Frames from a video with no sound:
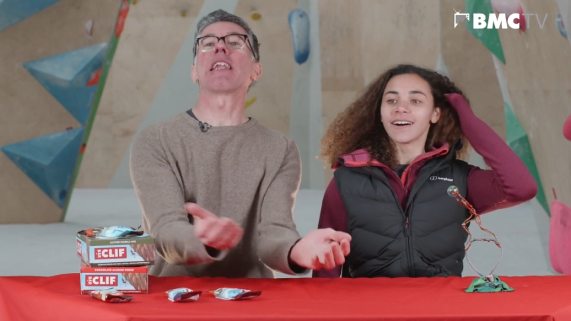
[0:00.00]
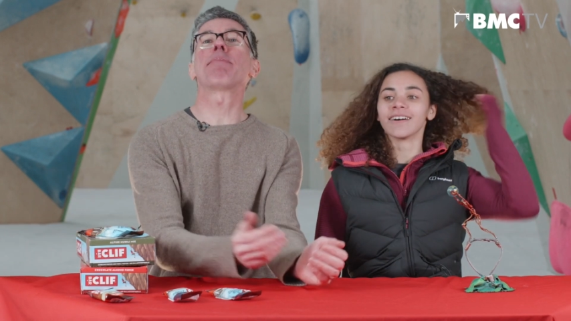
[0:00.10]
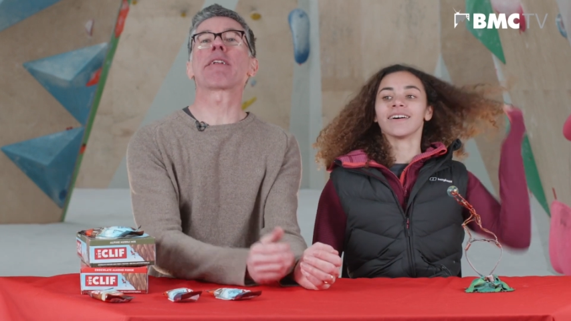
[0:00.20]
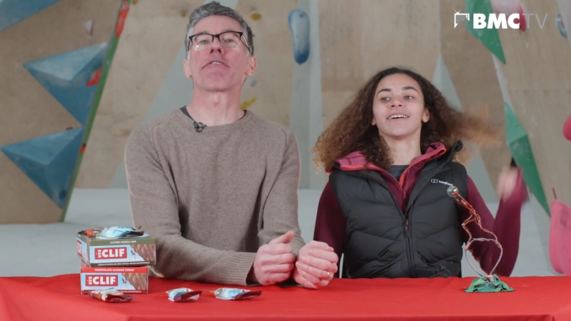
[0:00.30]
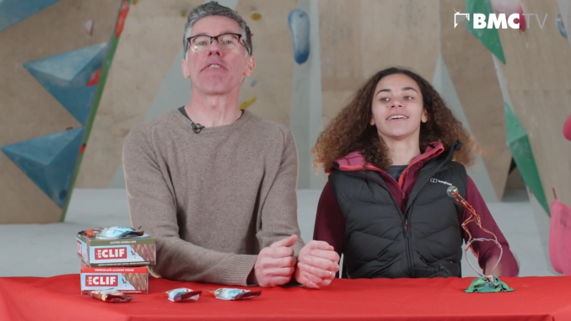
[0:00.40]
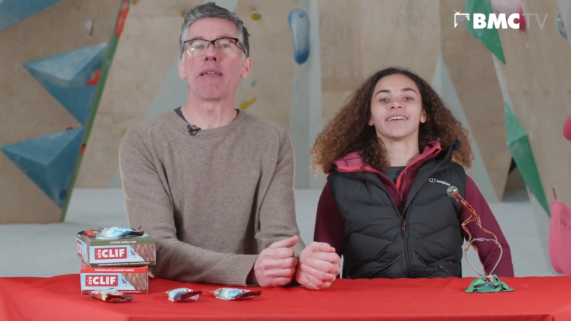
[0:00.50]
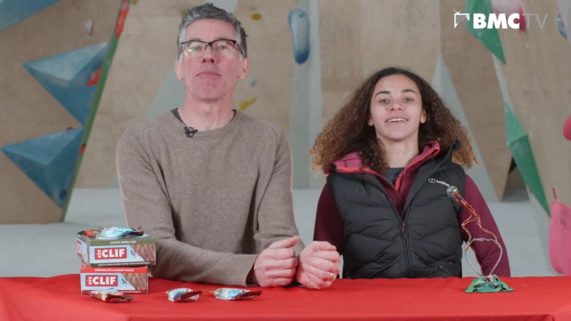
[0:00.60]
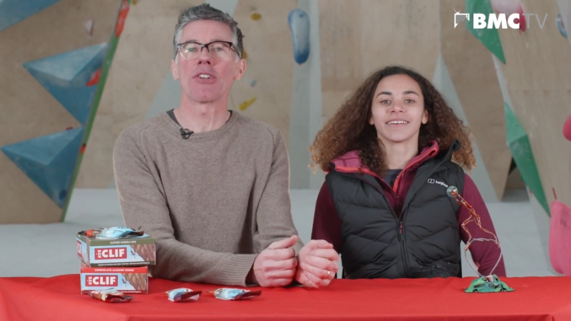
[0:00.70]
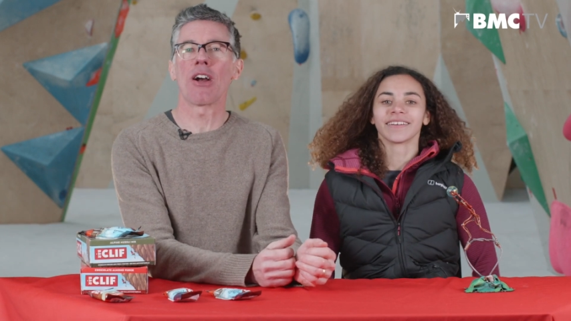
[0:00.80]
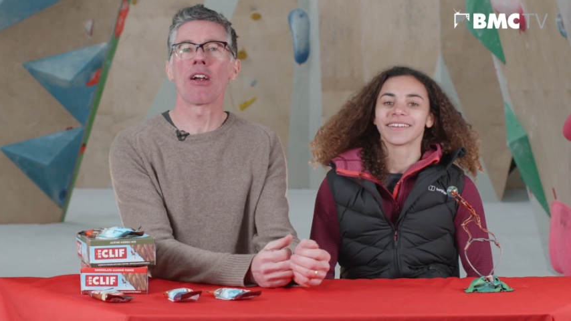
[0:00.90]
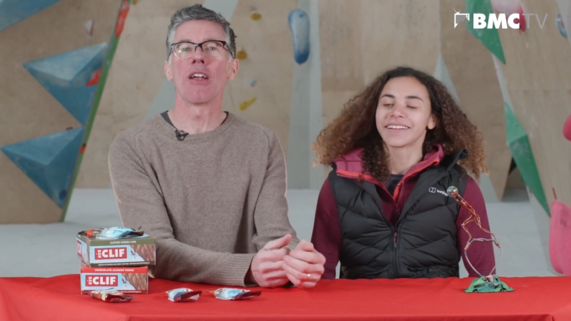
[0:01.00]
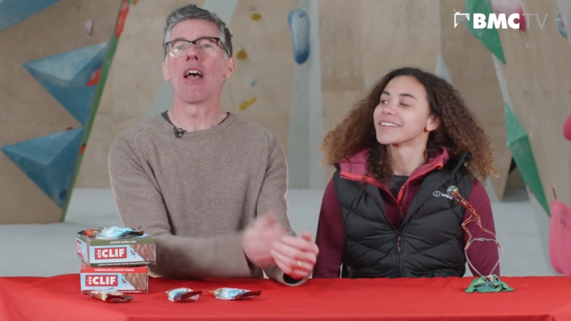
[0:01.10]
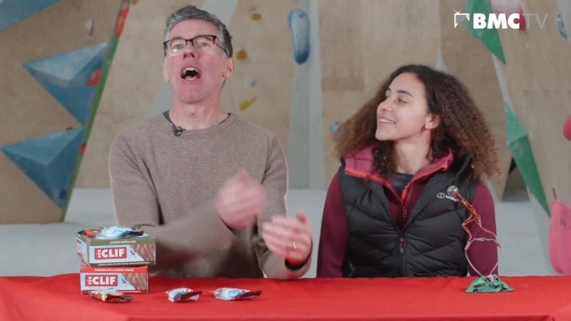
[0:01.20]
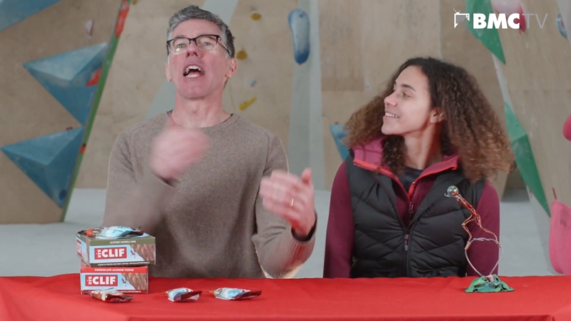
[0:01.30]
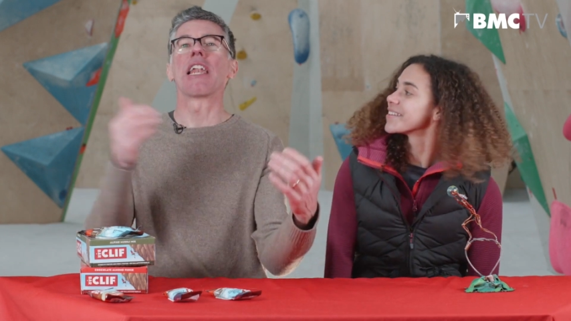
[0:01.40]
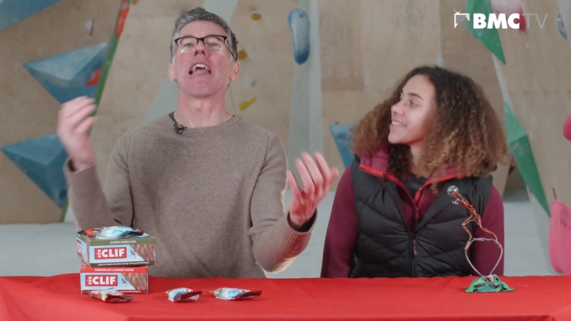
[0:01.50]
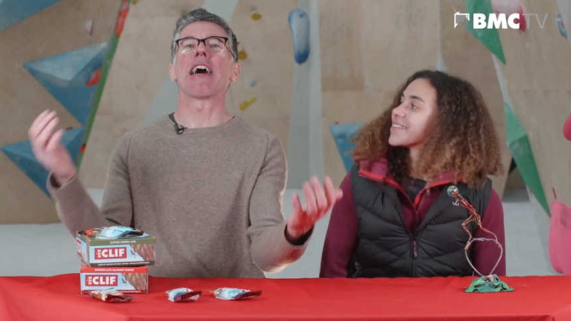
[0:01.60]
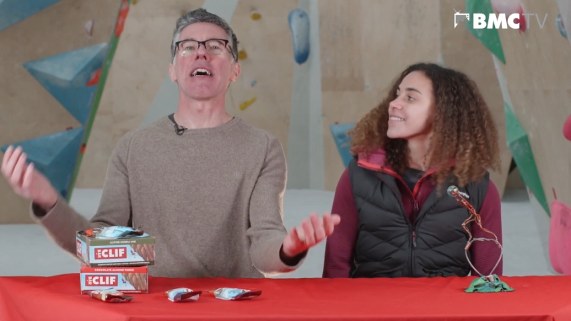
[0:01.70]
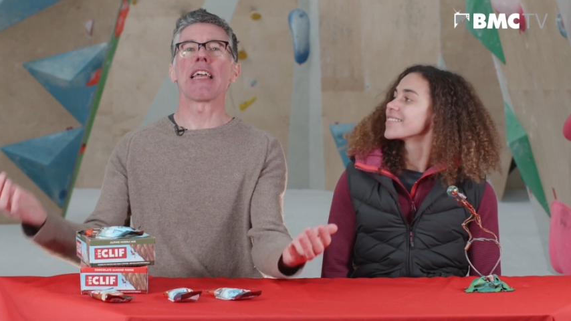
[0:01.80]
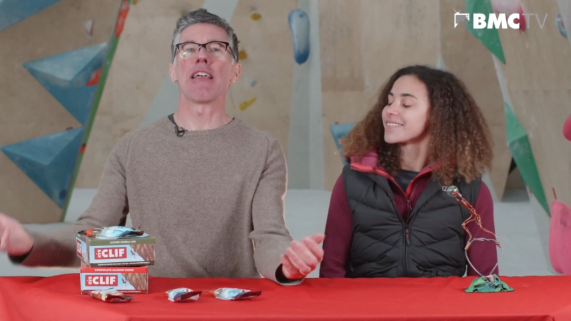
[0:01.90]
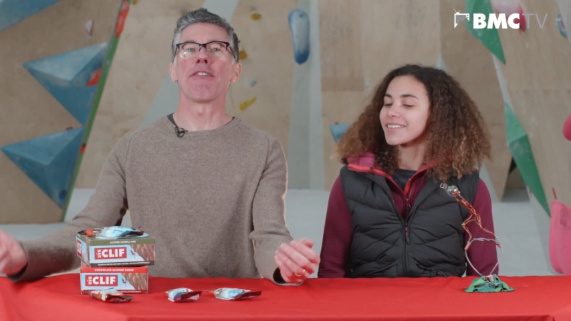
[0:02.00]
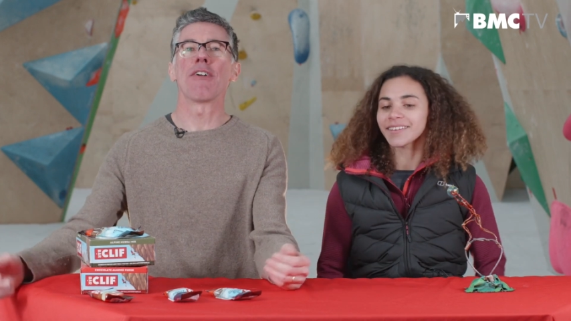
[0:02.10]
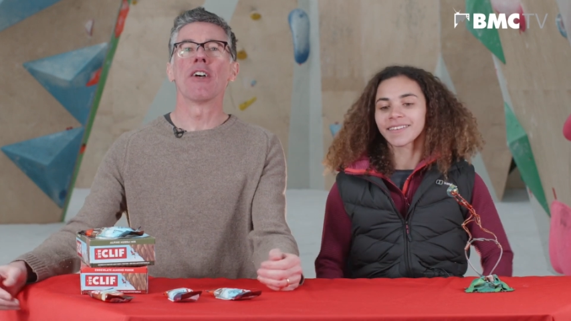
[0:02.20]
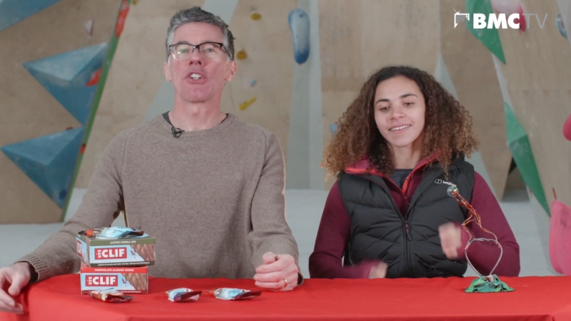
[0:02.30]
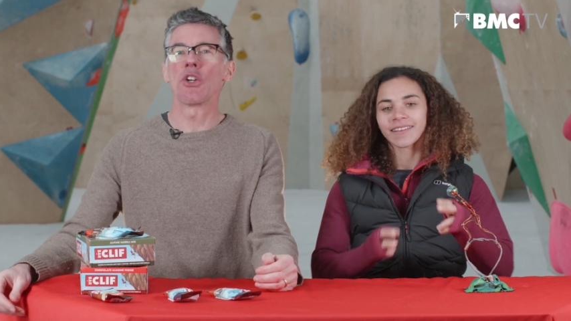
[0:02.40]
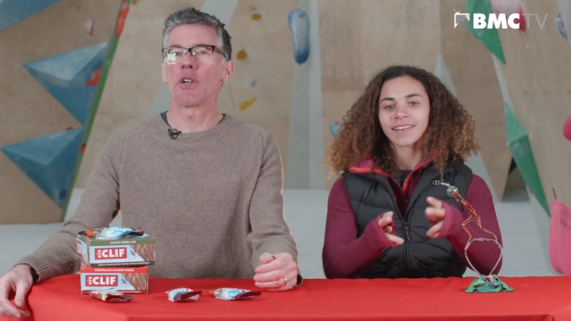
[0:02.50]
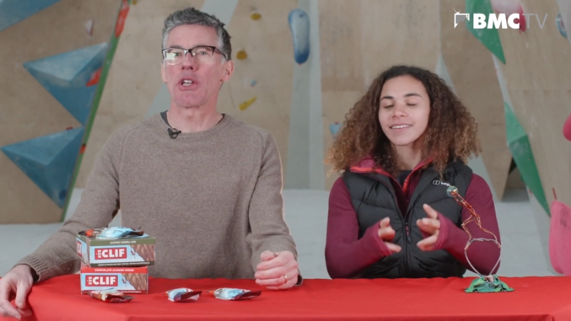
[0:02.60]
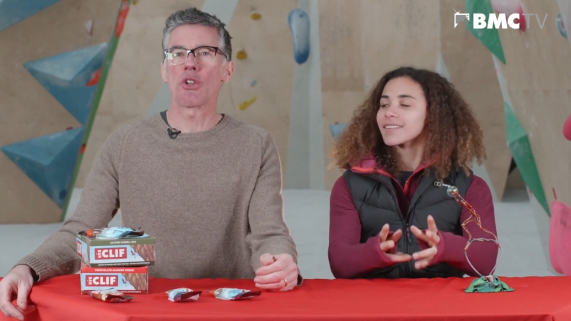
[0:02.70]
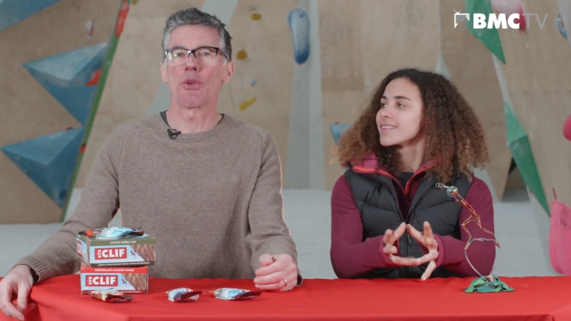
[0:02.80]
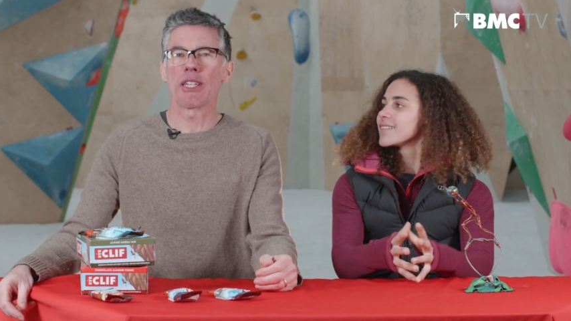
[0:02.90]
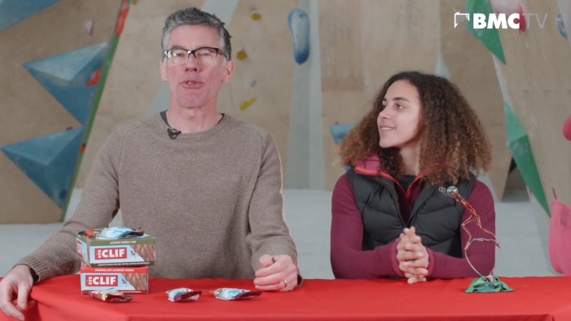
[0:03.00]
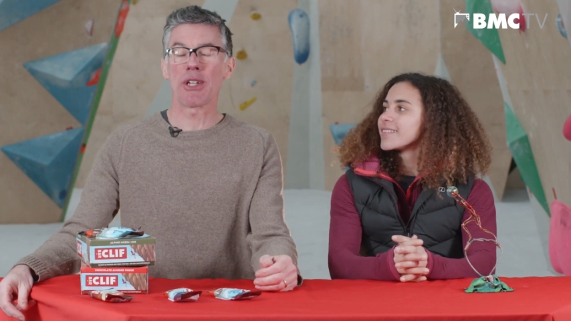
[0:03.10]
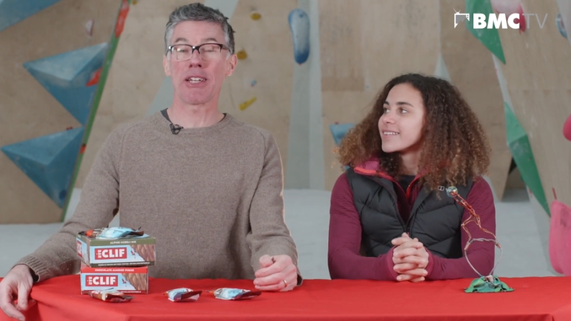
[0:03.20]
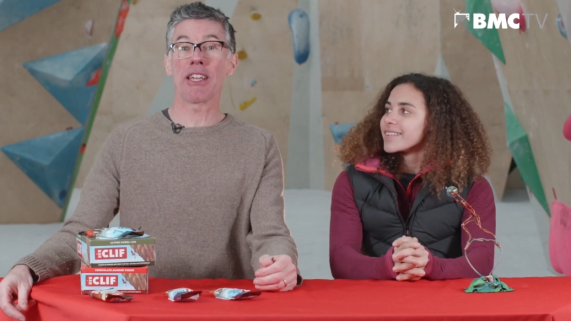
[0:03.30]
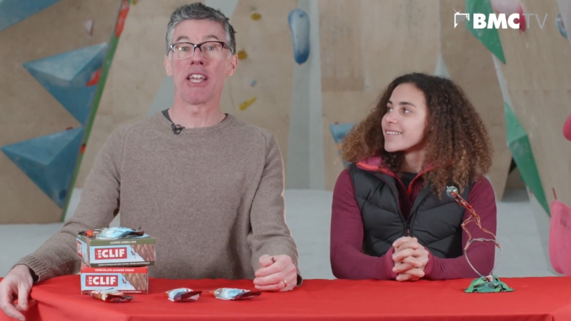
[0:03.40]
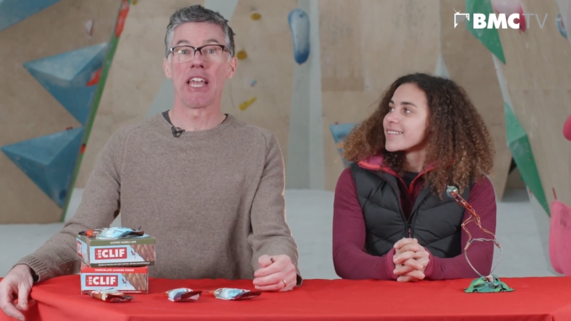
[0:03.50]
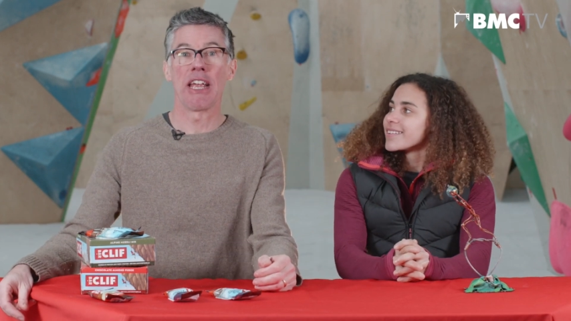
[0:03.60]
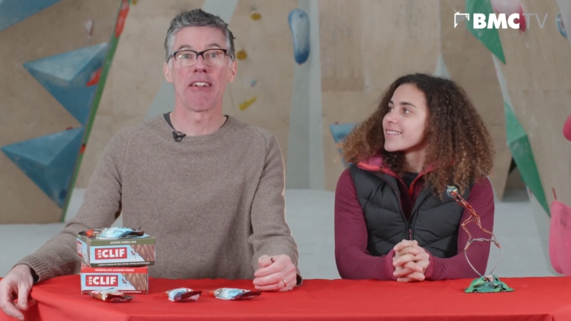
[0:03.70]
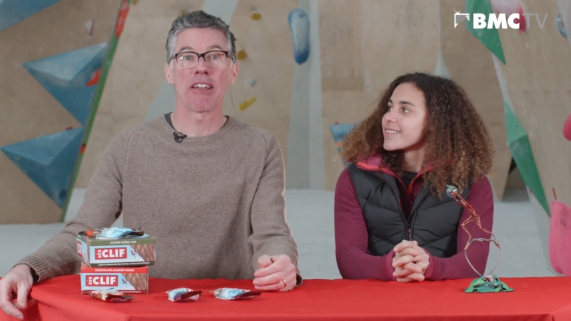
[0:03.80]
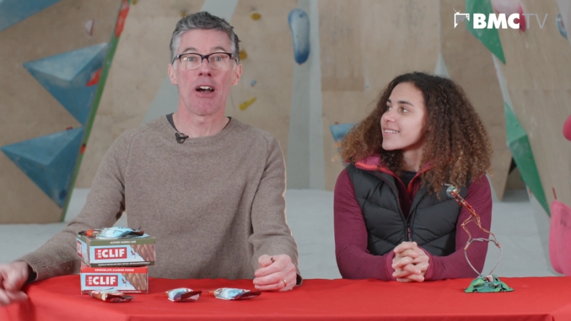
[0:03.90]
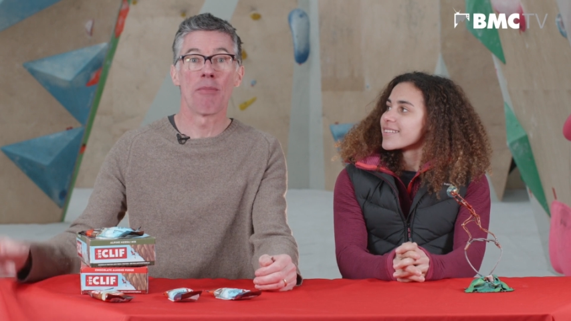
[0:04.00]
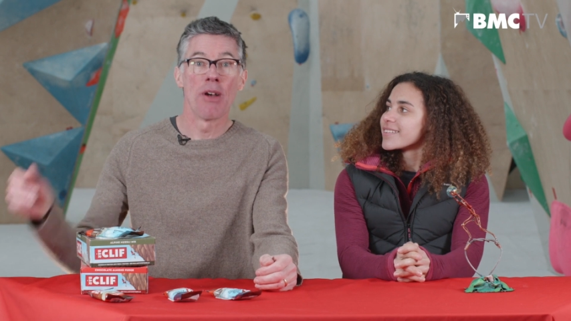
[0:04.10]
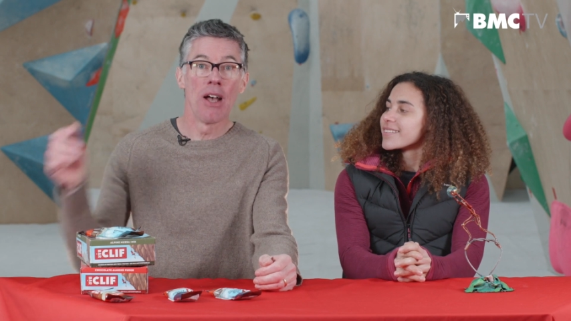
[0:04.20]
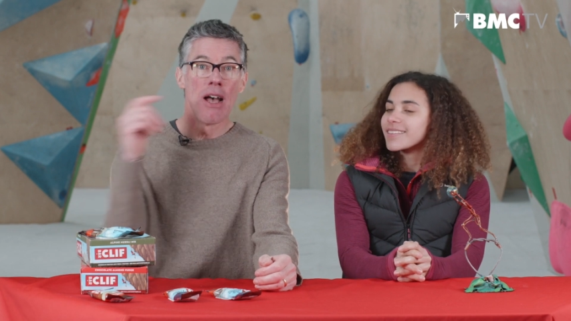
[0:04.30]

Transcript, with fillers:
Speaker 1: Olympic dreams are alive. Tokyo 2020, here I come.